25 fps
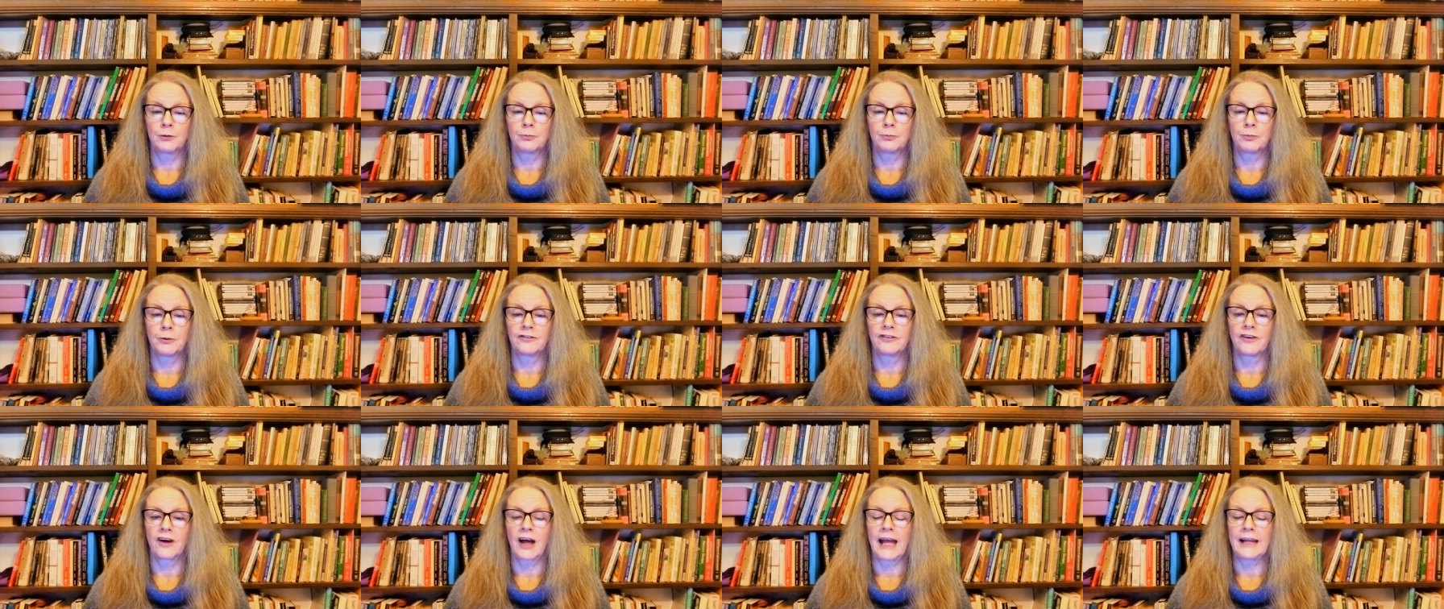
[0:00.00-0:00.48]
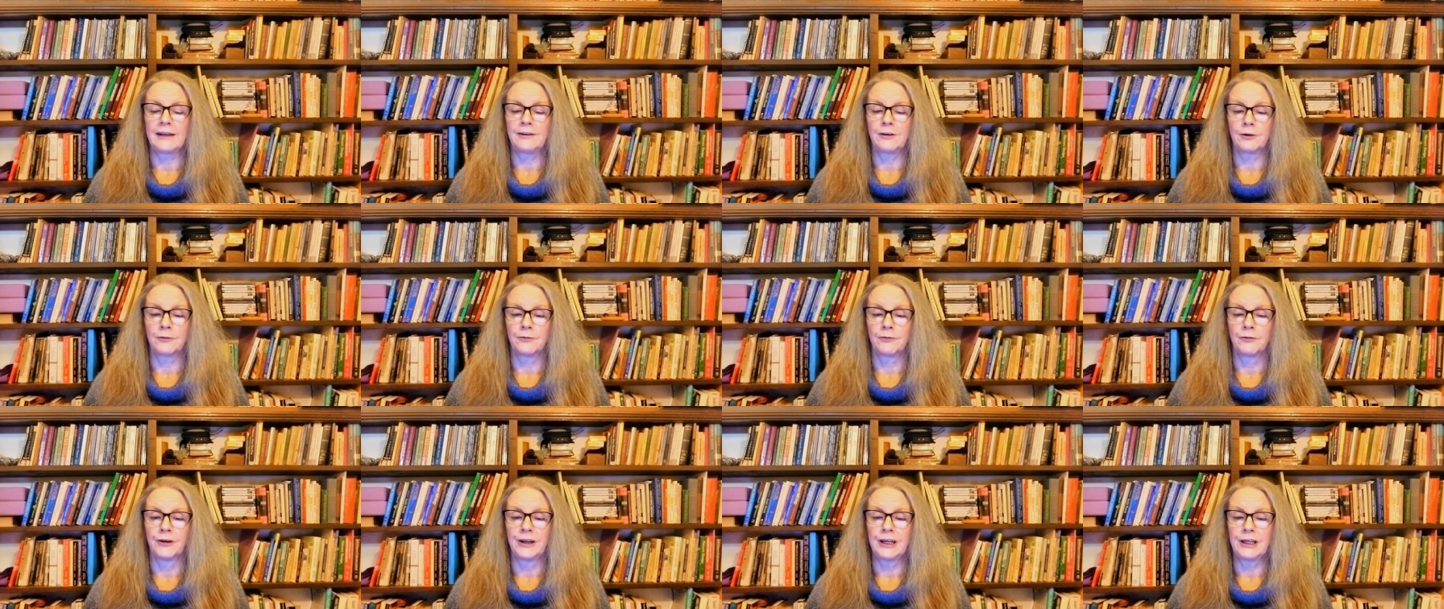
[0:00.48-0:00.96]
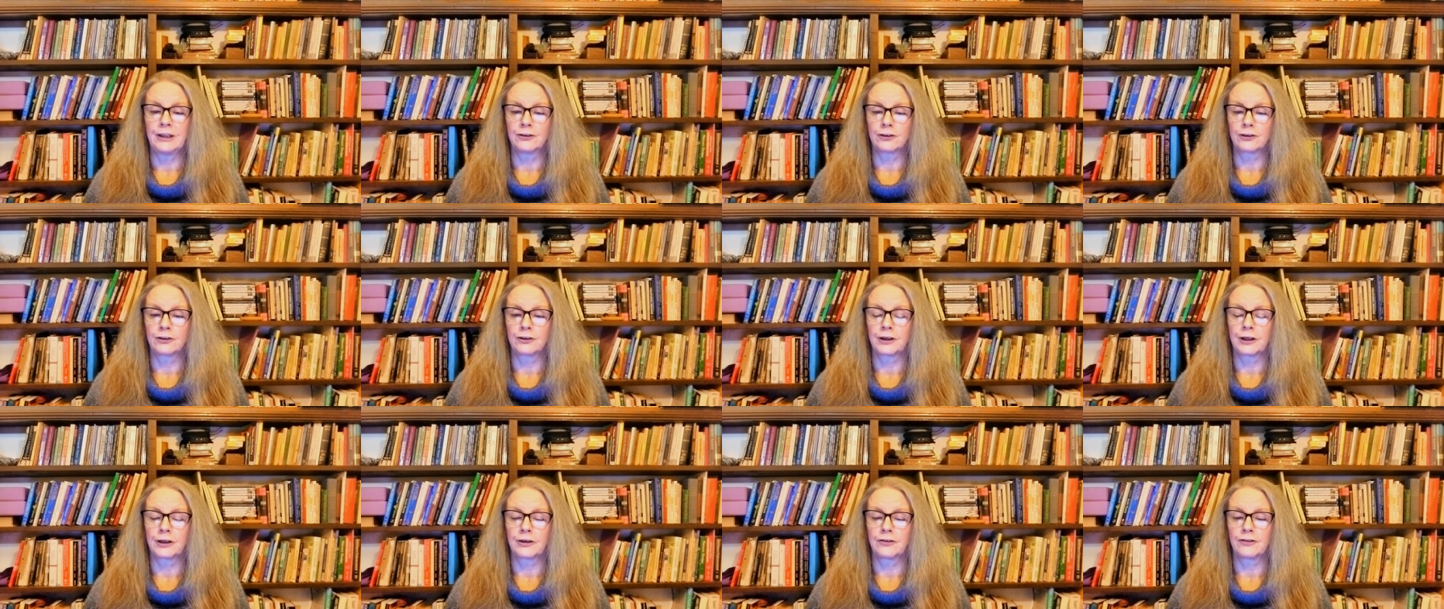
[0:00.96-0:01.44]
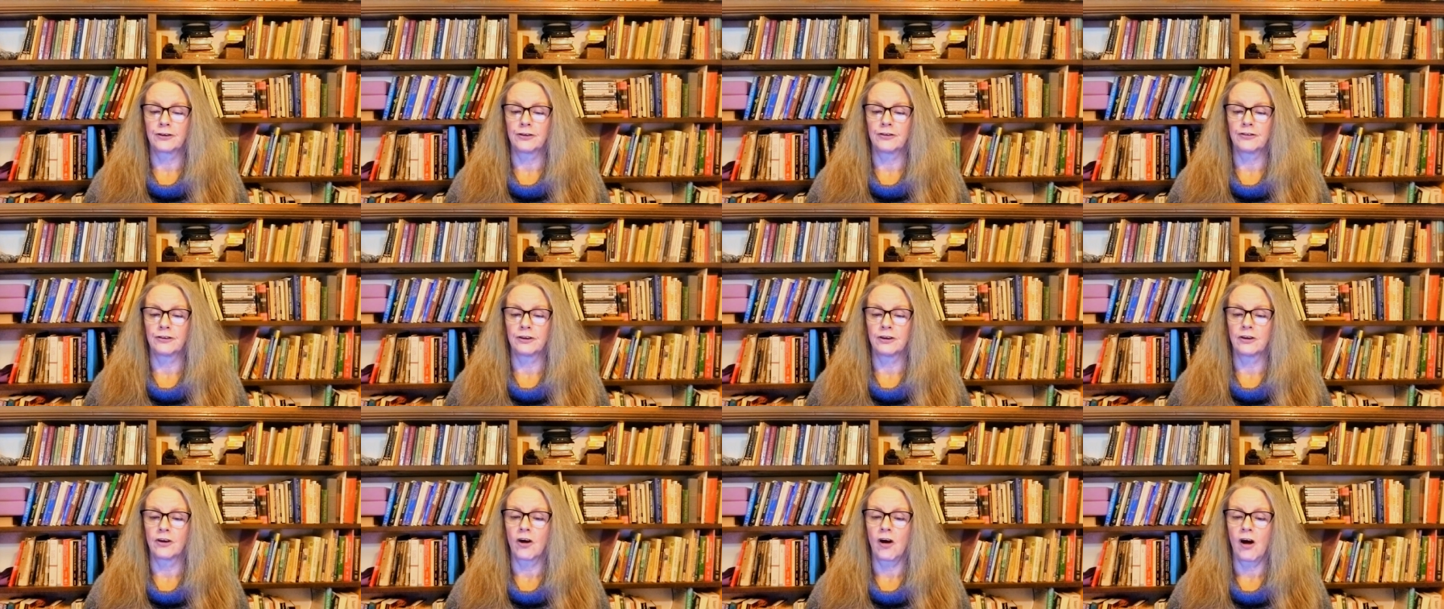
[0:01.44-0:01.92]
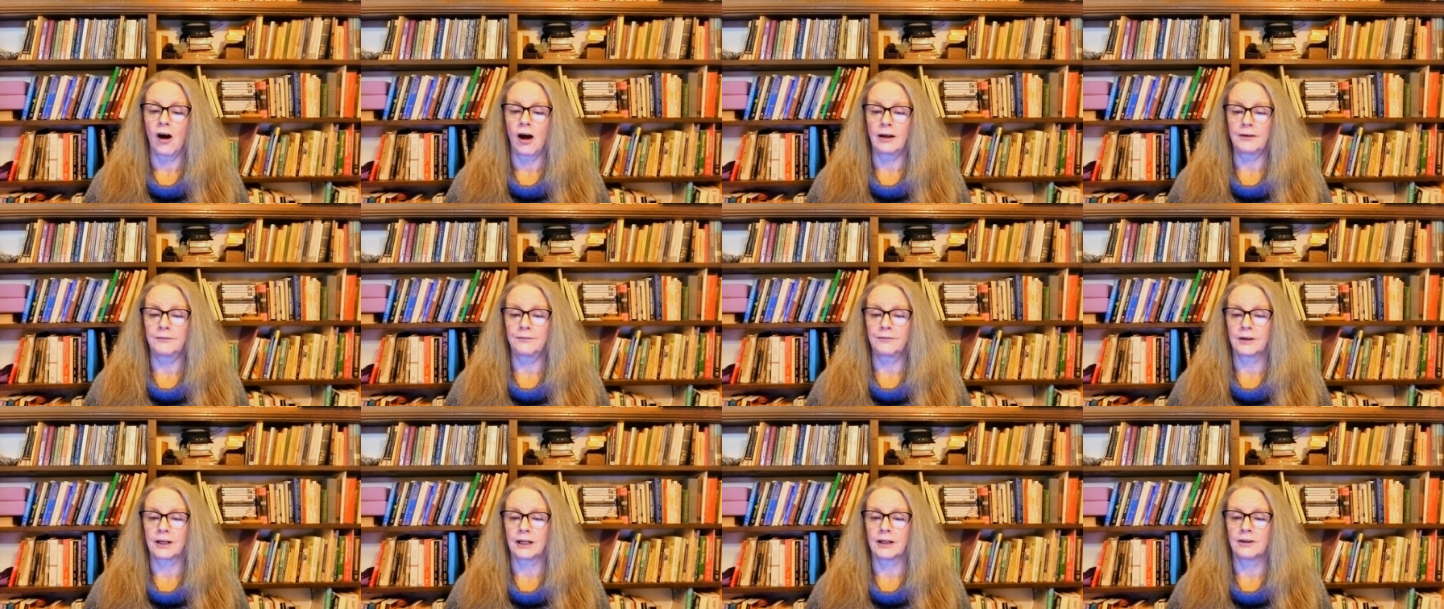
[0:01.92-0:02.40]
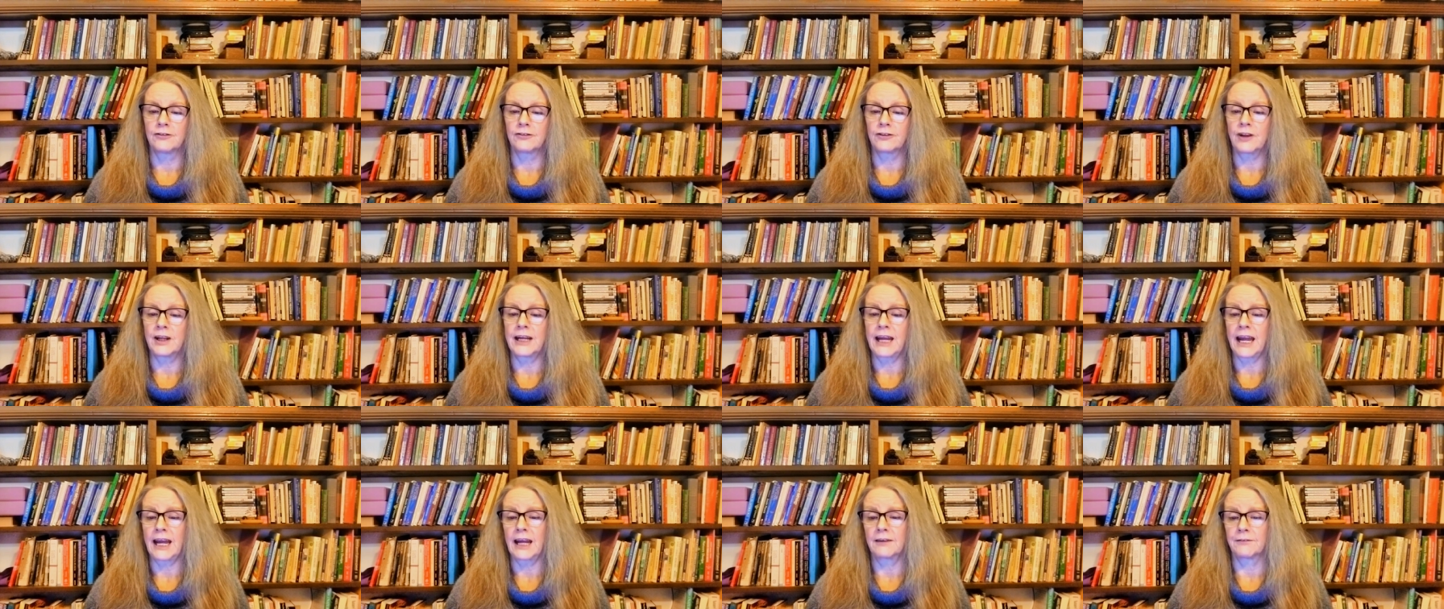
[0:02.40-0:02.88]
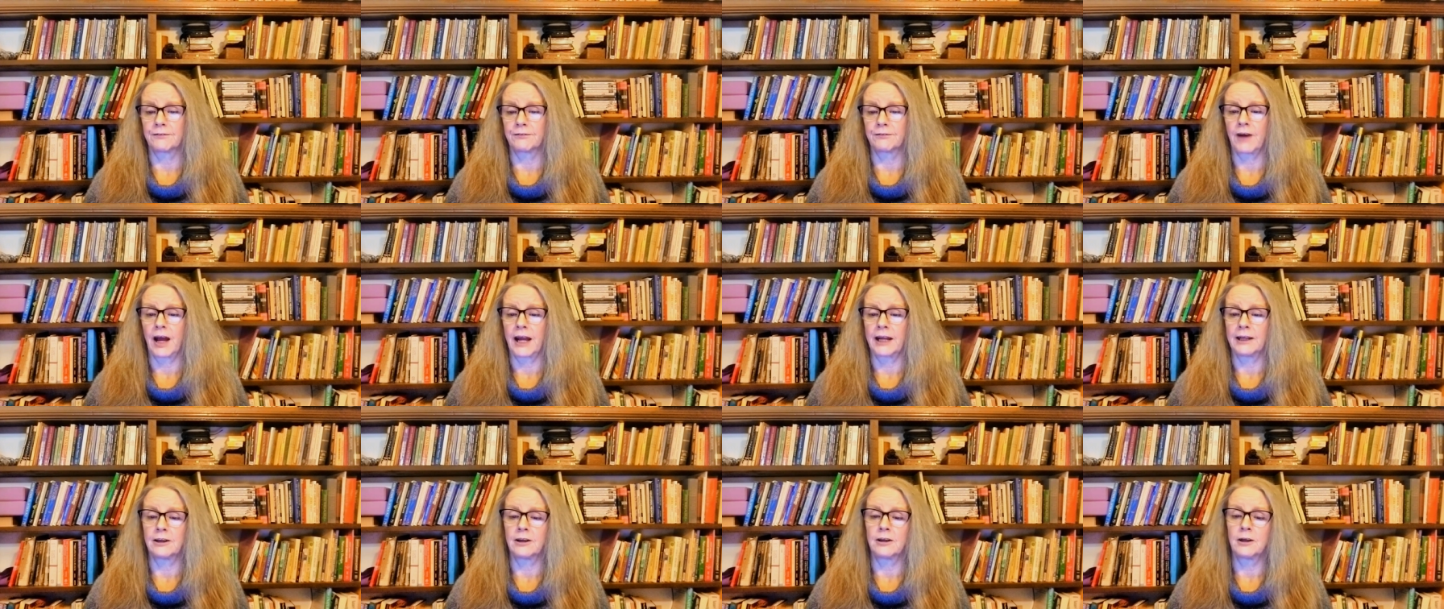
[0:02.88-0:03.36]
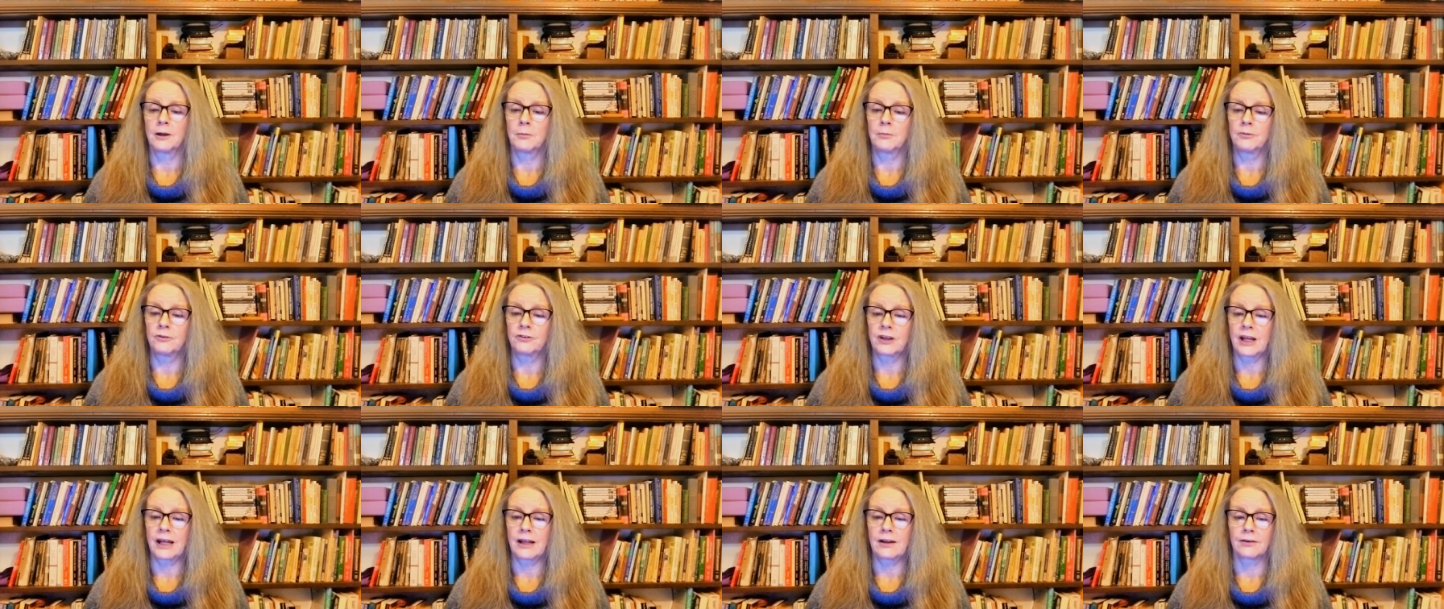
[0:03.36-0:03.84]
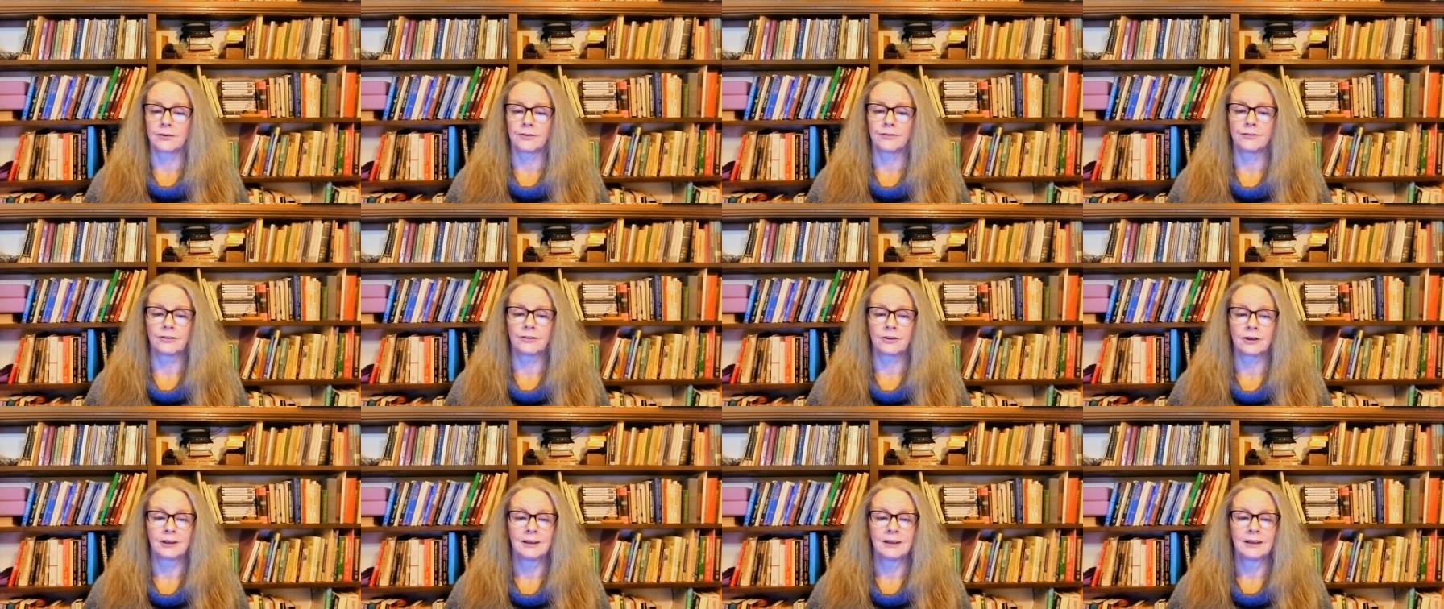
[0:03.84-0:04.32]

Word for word: provide the reassurances and confidence they can't find in themselves.